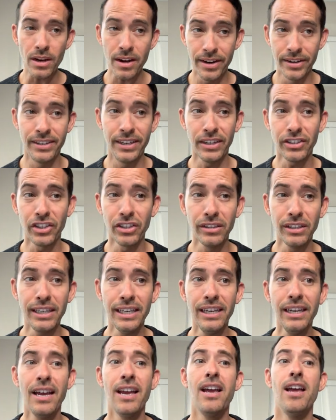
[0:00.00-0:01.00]

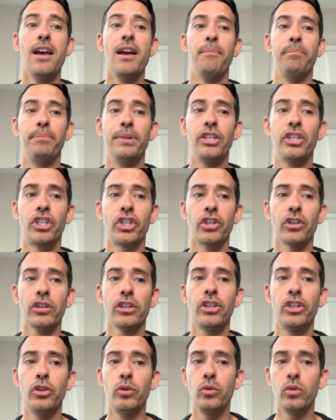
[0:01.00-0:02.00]
Additionally, be sure
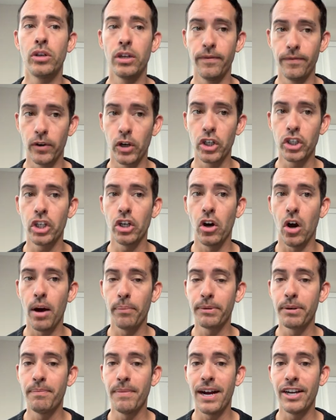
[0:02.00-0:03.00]
to conversion
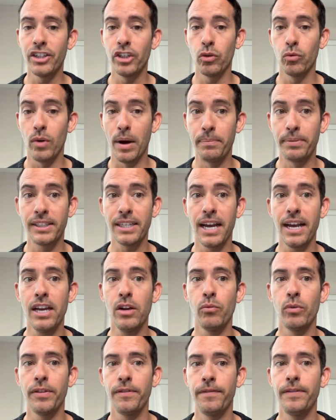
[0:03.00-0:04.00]
optimize your
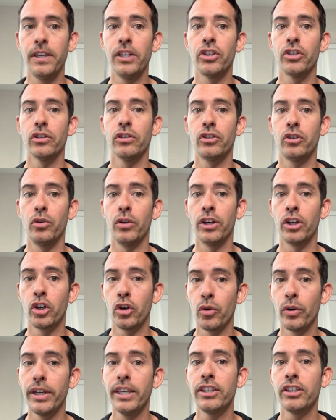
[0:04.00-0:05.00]
website with features to
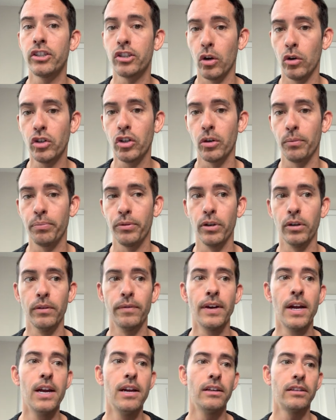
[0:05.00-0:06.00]
increase social
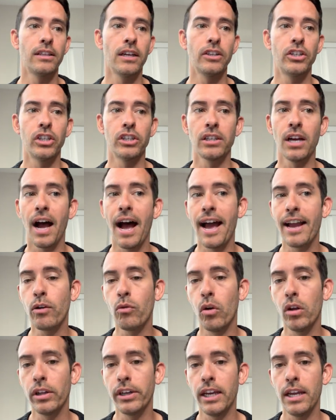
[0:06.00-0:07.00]
proof, such as high
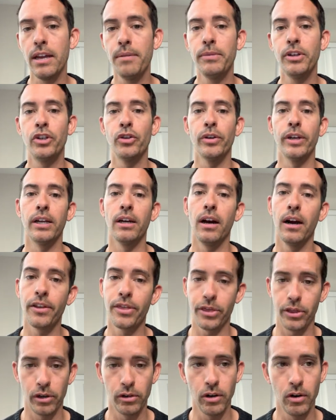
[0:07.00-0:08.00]
quality imagery, a
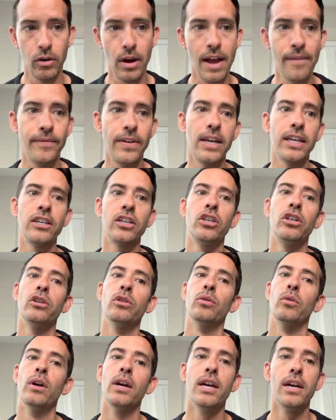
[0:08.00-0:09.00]
thorough
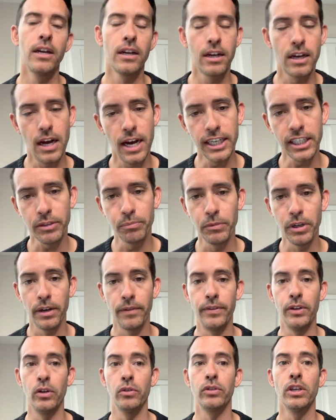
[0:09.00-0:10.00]
FAQ, customer
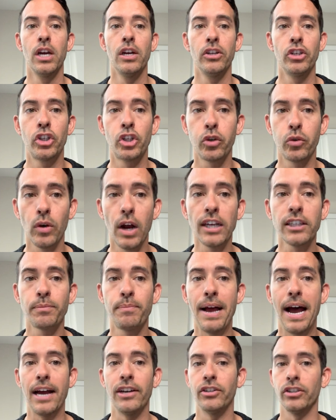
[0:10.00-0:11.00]
reviews, trust
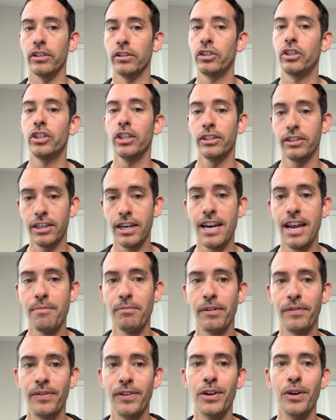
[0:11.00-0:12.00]
badges, just to name
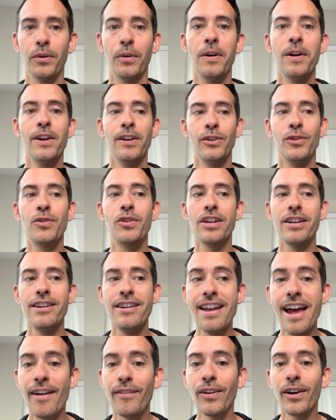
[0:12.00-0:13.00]
a few. You
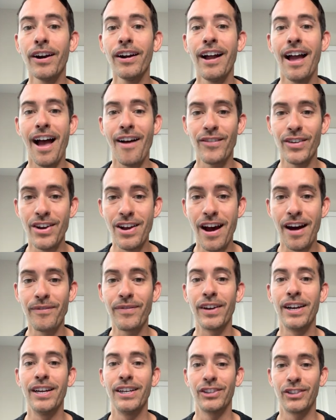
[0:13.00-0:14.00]
can never have
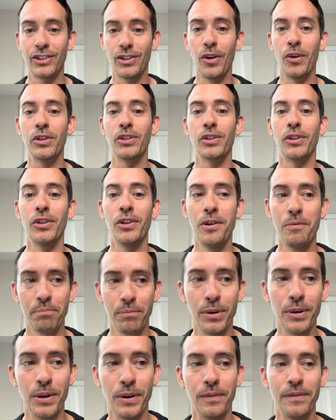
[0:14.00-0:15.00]
enough social
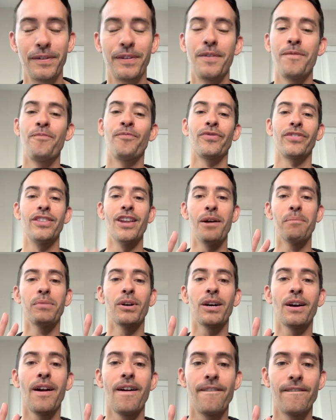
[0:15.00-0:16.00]
proof.
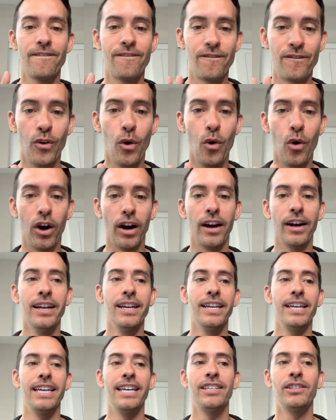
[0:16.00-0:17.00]
Number four
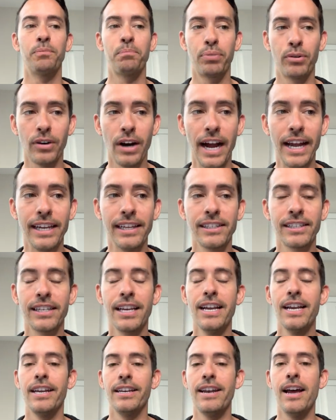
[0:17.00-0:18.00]
is price.
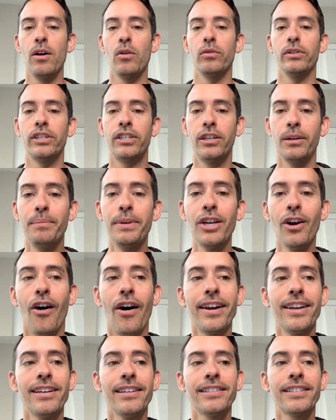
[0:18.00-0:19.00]
Now, to be
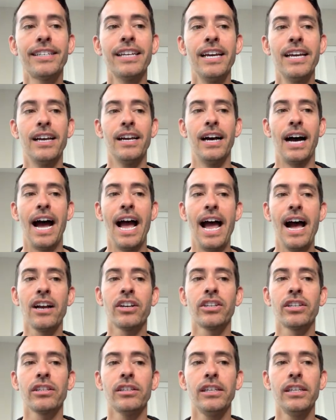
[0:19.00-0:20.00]
honest, I
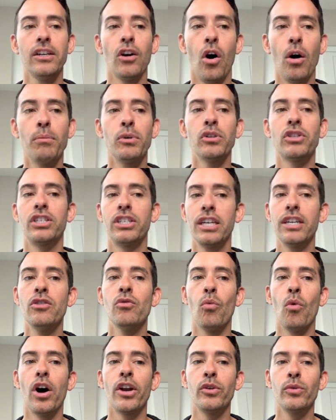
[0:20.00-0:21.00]
actually almost
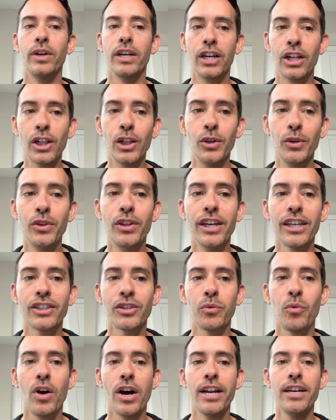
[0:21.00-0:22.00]
didn't want to include
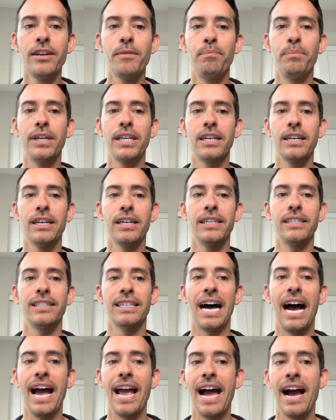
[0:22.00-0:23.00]
this one because
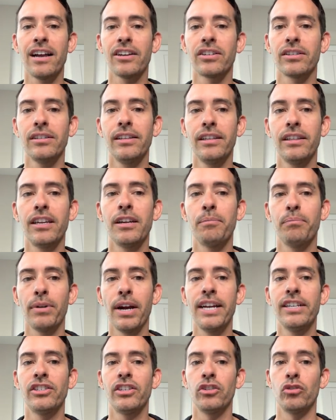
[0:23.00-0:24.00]
I actually think
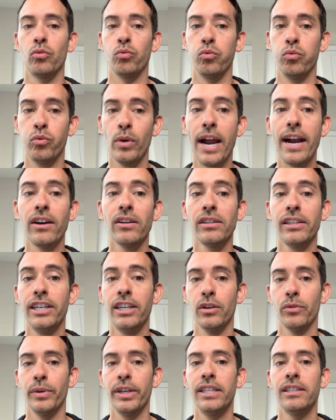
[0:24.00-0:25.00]
price is rarely
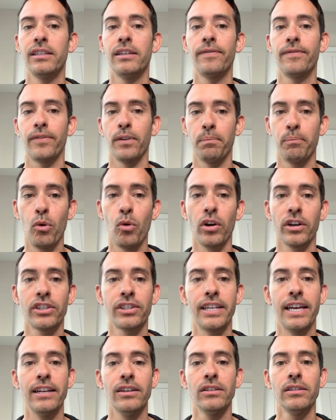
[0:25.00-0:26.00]
a reason for poor
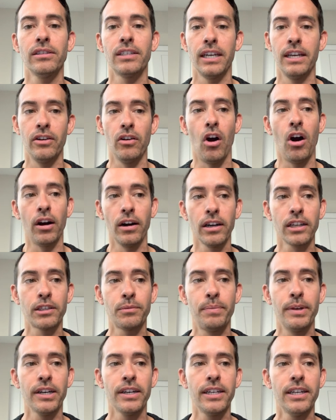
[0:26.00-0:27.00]
sales in our
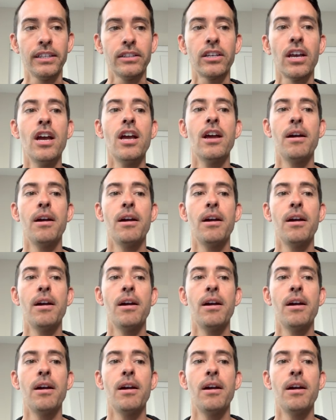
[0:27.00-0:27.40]
experience.